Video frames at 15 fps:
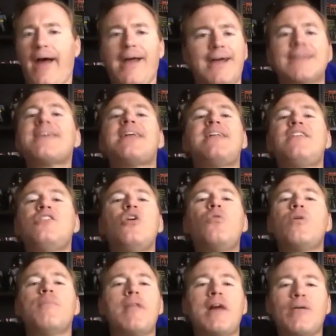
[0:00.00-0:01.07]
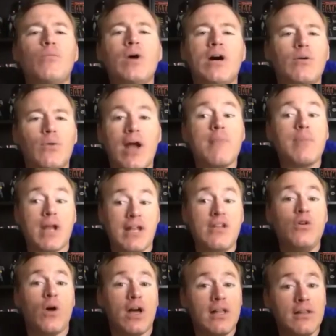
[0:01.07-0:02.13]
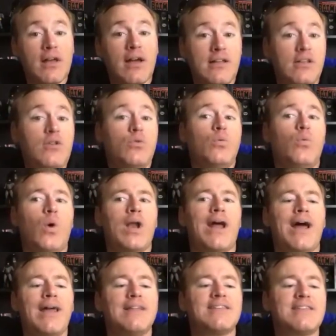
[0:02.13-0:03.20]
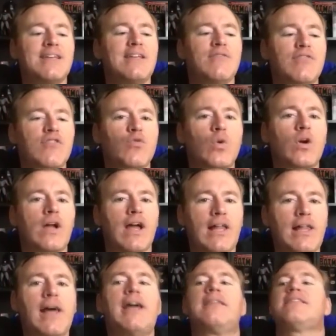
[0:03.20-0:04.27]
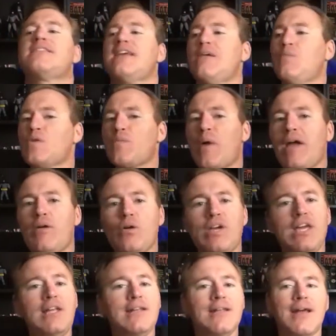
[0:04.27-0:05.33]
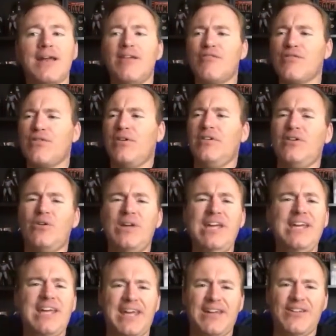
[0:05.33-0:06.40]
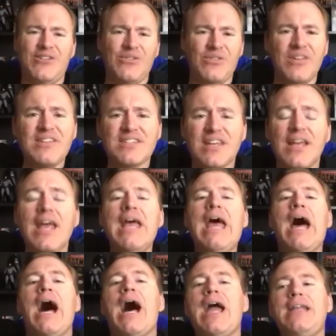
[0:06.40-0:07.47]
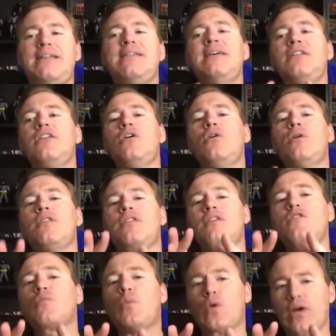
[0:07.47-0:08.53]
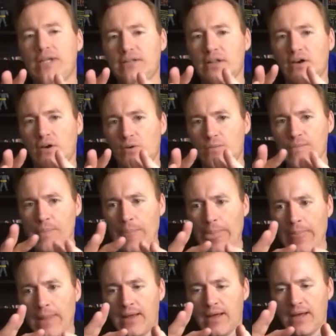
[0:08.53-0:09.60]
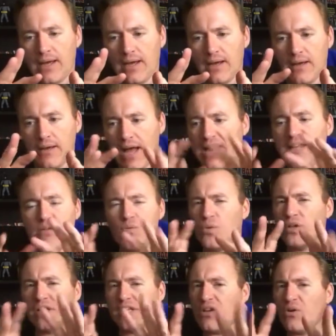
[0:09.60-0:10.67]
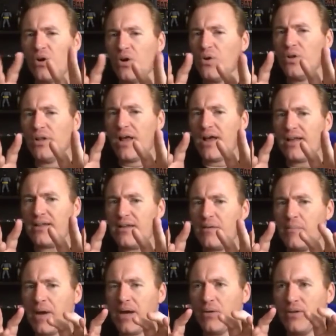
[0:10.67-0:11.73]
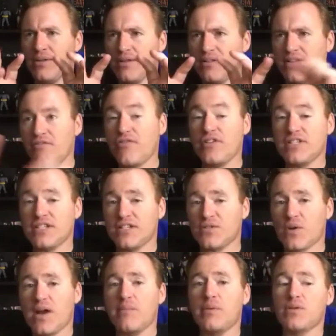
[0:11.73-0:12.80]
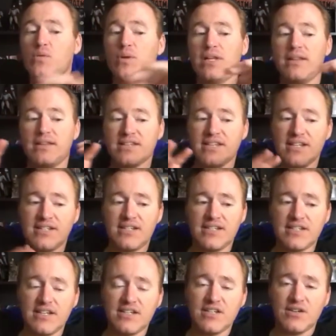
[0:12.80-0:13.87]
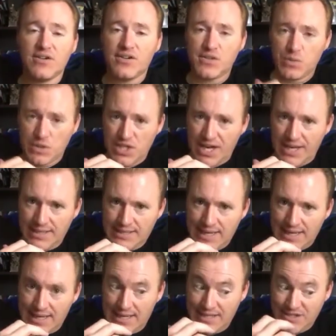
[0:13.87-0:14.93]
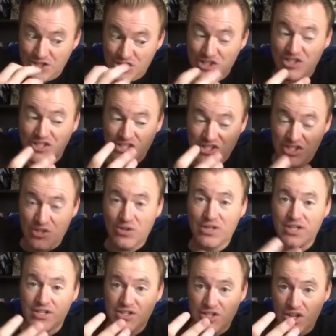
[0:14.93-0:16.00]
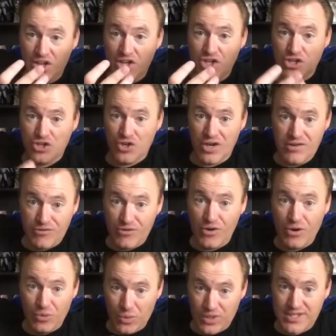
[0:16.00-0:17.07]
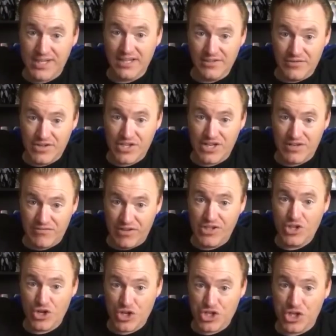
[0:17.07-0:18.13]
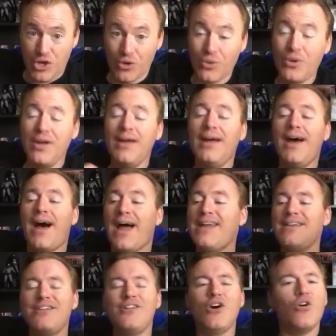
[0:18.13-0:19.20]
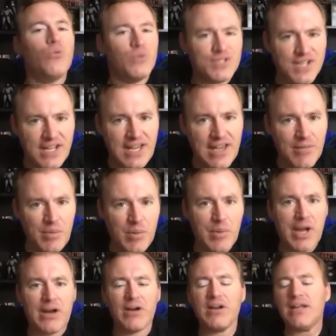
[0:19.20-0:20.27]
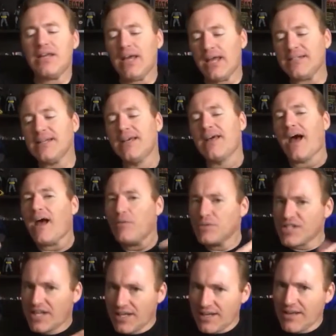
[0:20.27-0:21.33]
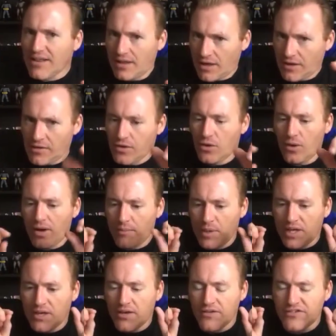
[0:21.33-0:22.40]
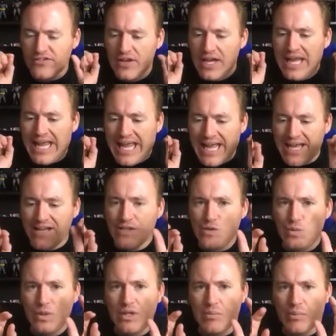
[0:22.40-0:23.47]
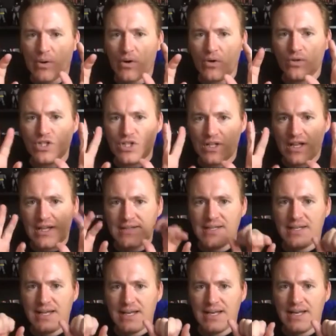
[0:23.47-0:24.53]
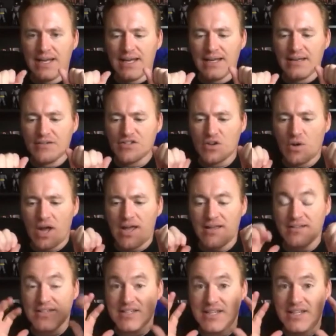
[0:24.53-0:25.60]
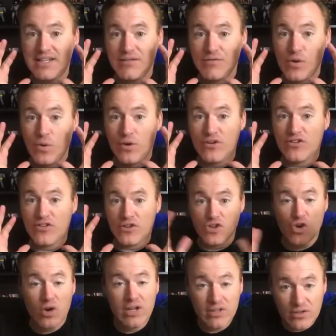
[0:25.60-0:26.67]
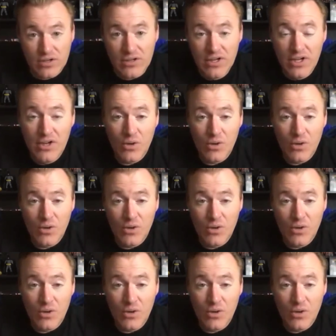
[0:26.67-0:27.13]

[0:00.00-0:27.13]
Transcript: I, because I didn't know him that well, right? But I knew, I, I knew what I had seen of his work I liked. Same with Michael Keaton. I never thought, oh, he can't do this. I did. I did know at this point, though, uh, I didn't really know a whole lot about the differences, right, between the sixty-six series, which I had taken as just a serious, straightforward television adventure show. I didn't know it was a campy parody yet. I was getting there, though, because as we approached nineteen eighty-nine, so I had seen, of course, the trailer.